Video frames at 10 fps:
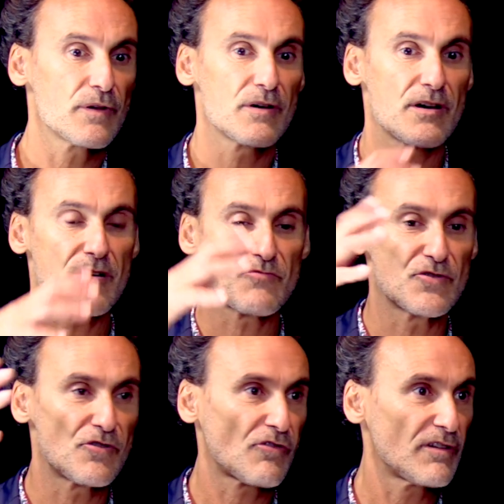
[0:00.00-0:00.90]

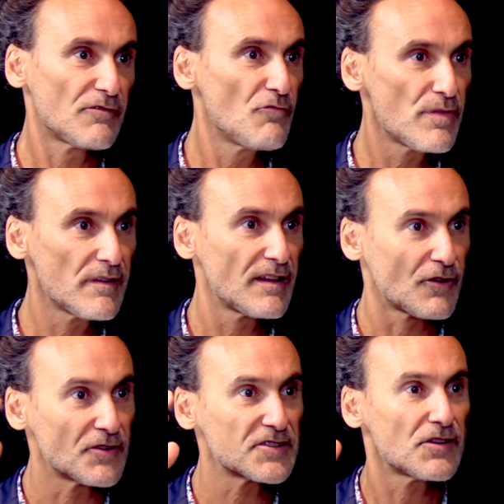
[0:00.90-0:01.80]
you know, within the
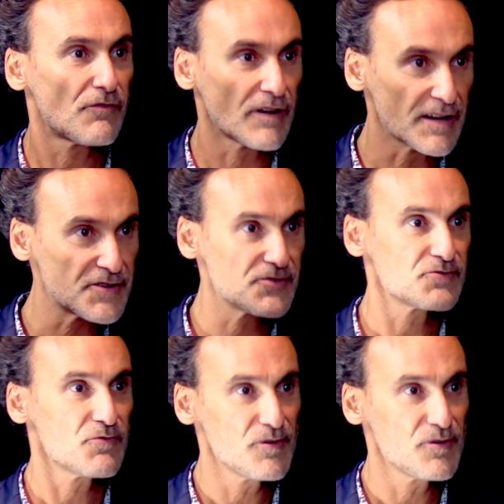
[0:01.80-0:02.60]
context of religious